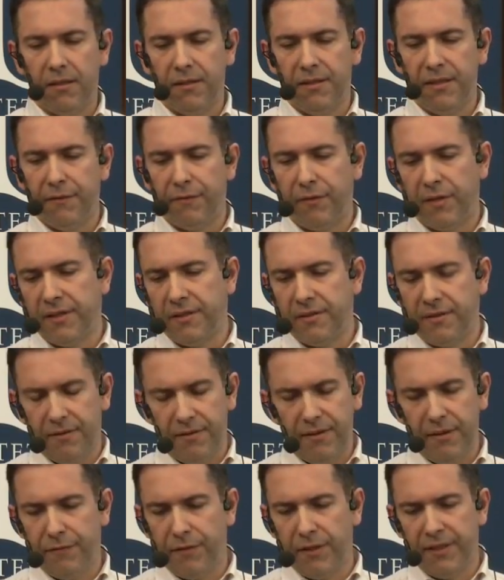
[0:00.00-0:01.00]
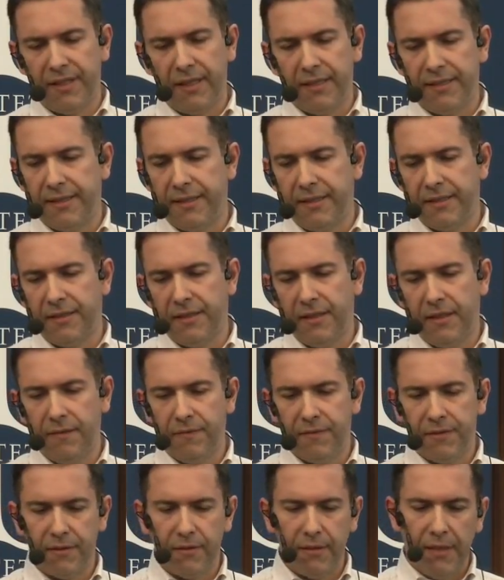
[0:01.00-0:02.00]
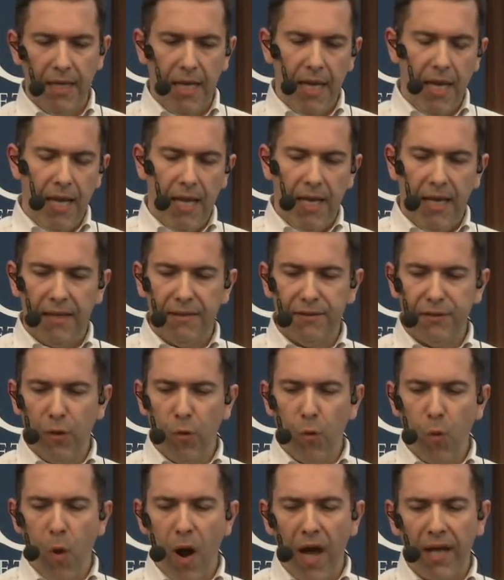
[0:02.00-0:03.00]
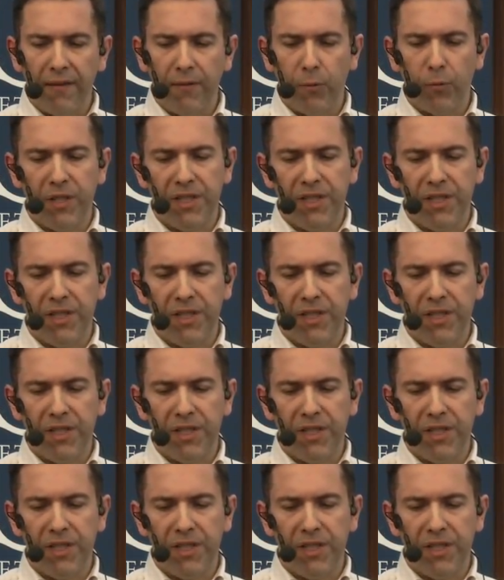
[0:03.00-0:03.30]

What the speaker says: different alternatives. And the one